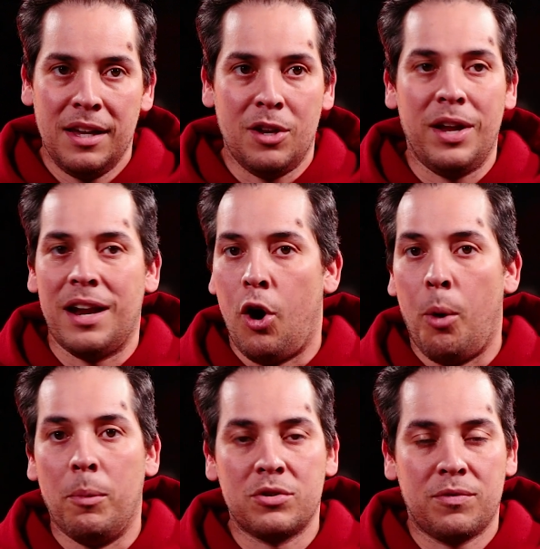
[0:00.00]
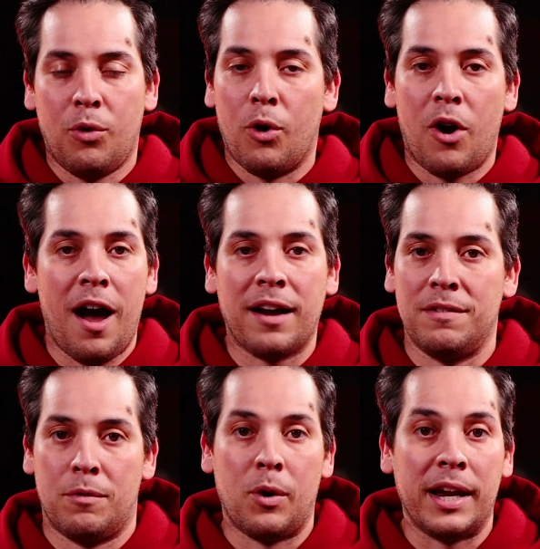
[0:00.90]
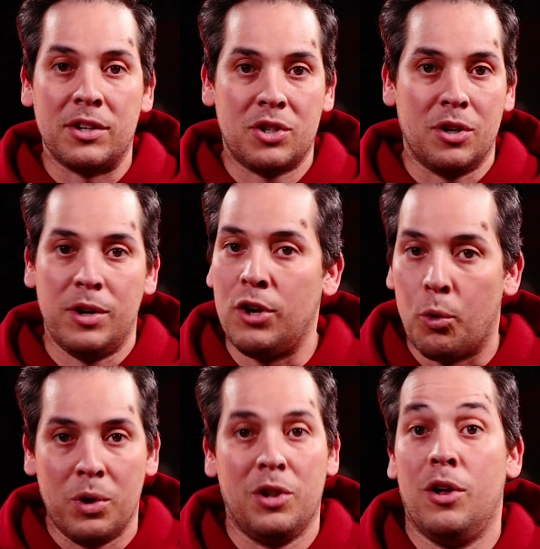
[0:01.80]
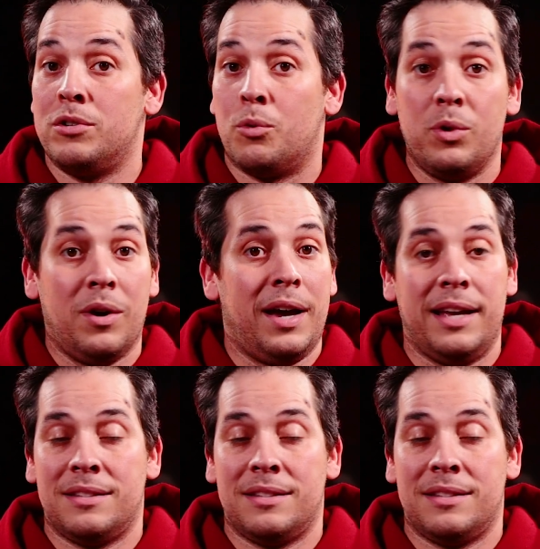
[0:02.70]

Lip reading: You know, he had an almost 4-octave range. You know, he'd go real low to real high.